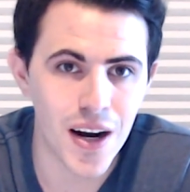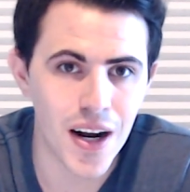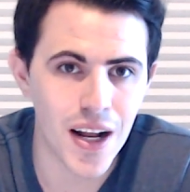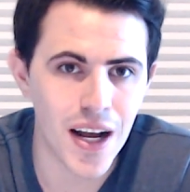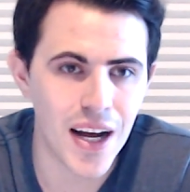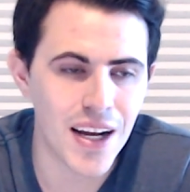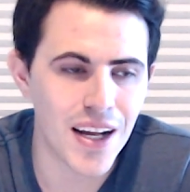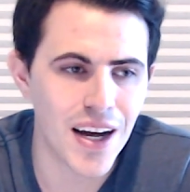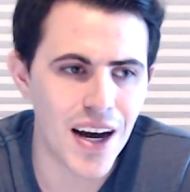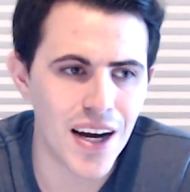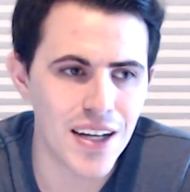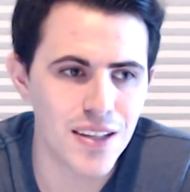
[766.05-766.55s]

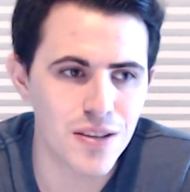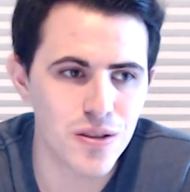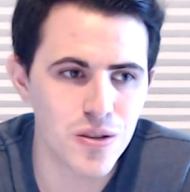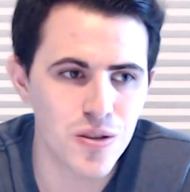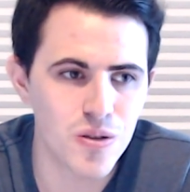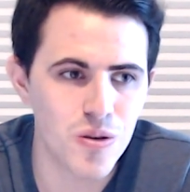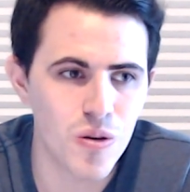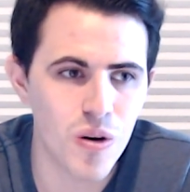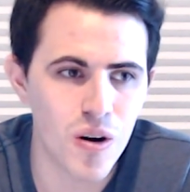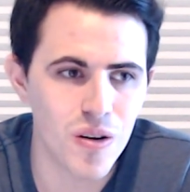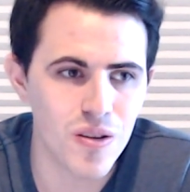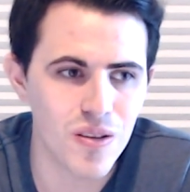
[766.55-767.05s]
I
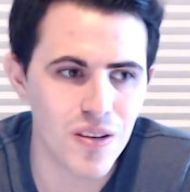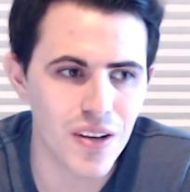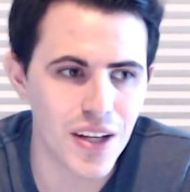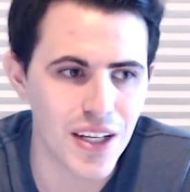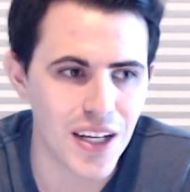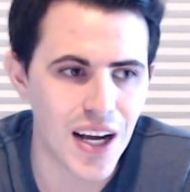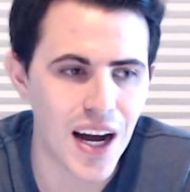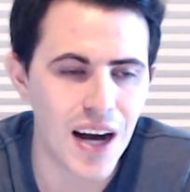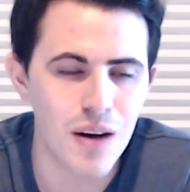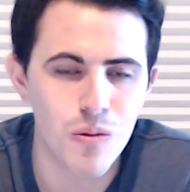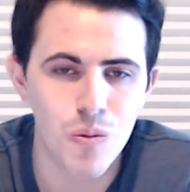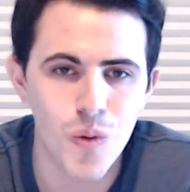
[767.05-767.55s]

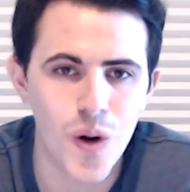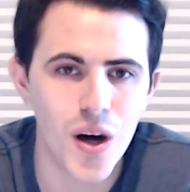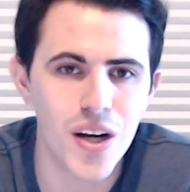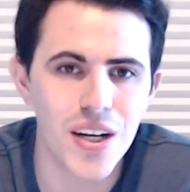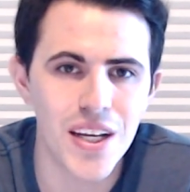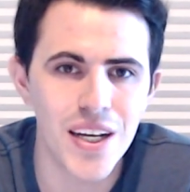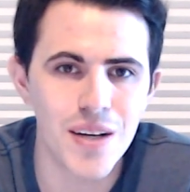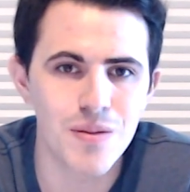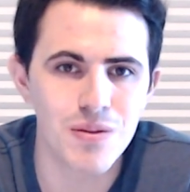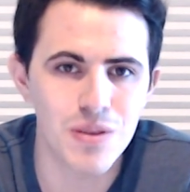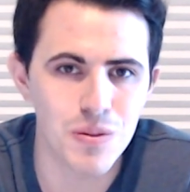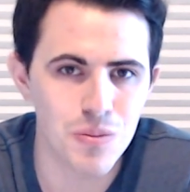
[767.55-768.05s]
want
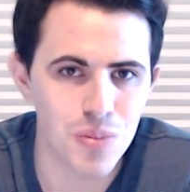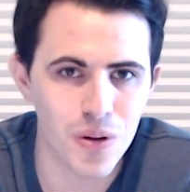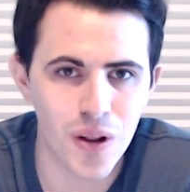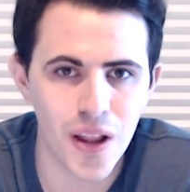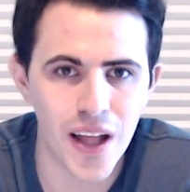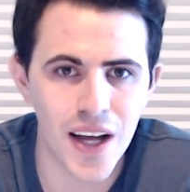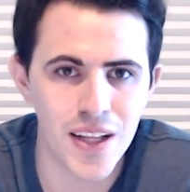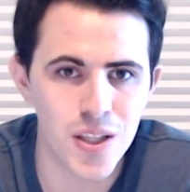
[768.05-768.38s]
him to play.